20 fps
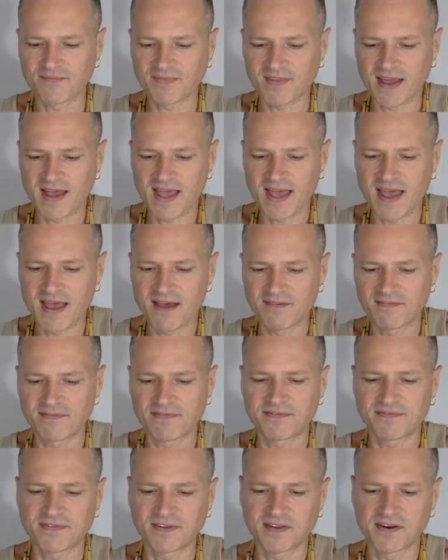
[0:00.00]
I
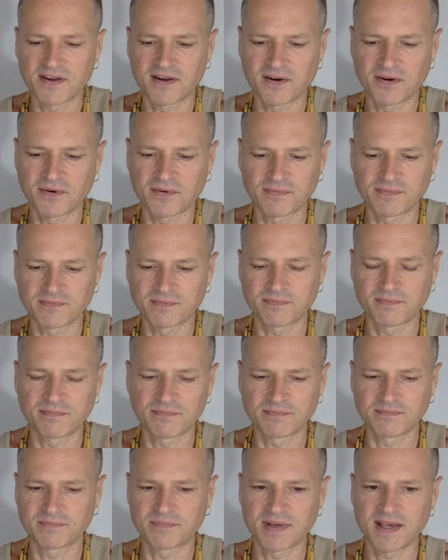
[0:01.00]
have, you know,
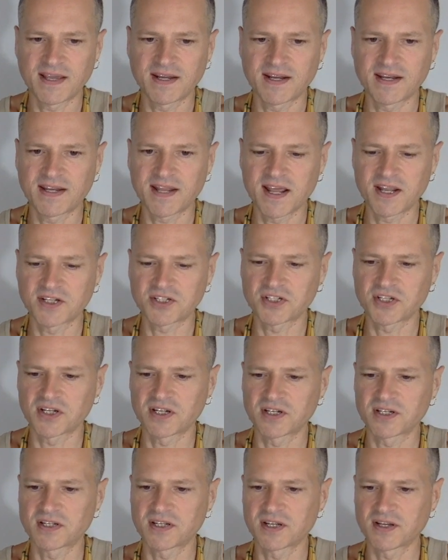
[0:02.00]
paid
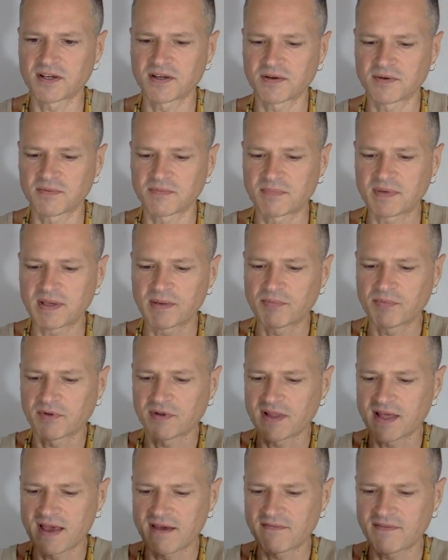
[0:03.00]
attention to
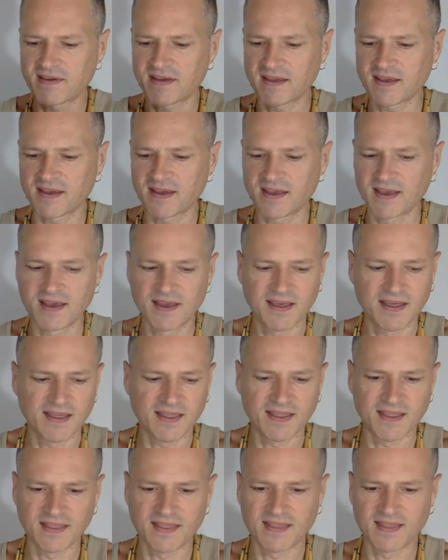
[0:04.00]
people having
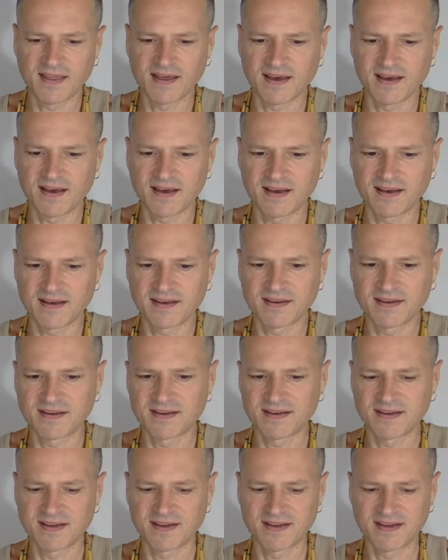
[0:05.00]
the
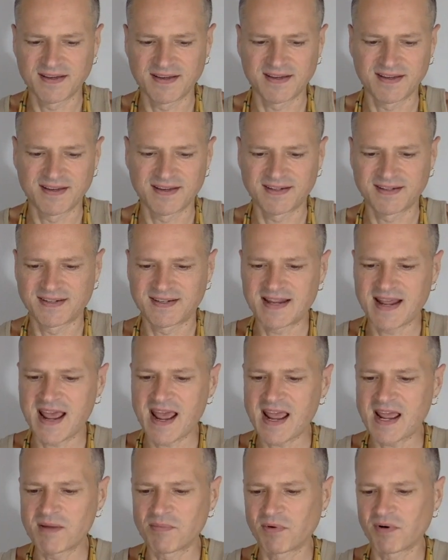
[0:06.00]

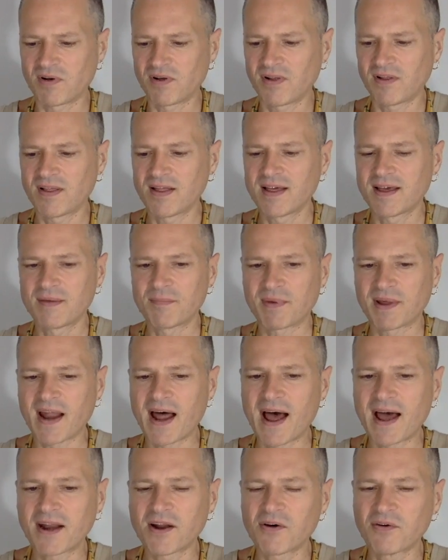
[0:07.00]
table.
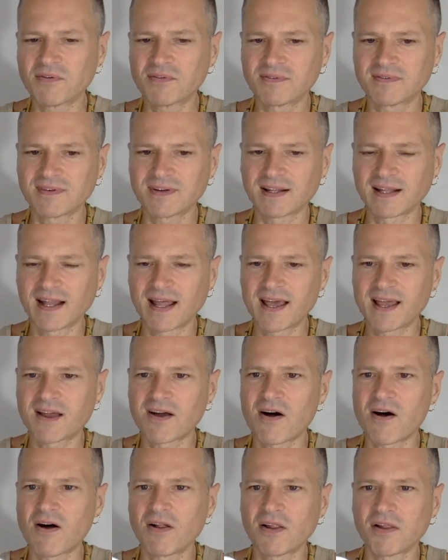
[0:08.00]
I don't like
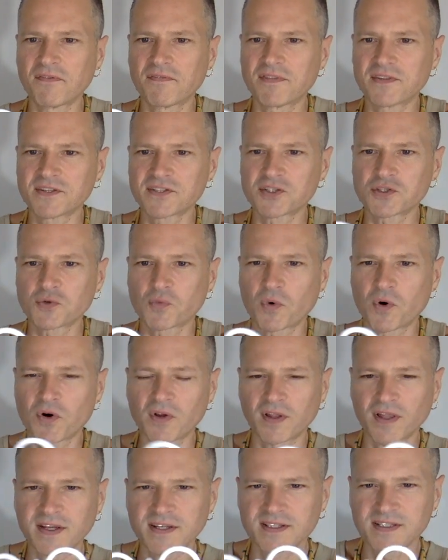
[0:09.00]
all of the
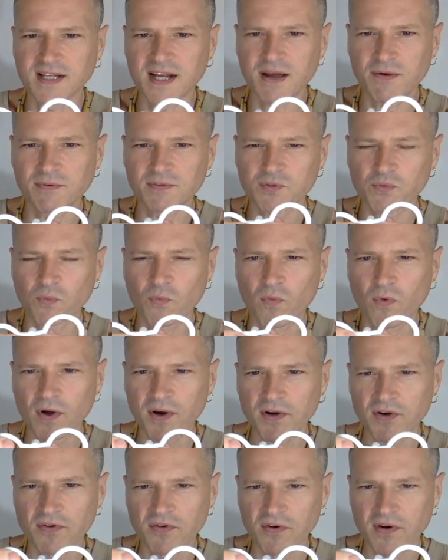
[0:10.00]
swirlies, and I was
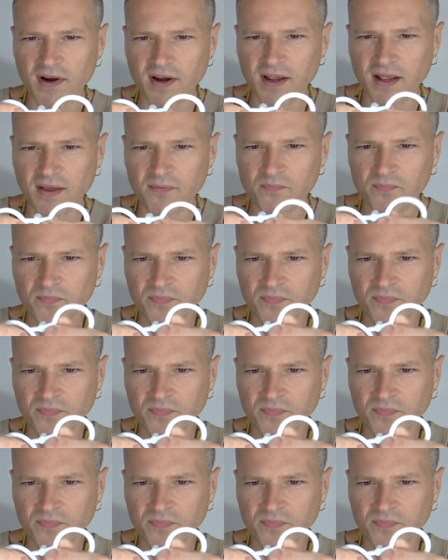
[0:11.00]
wondering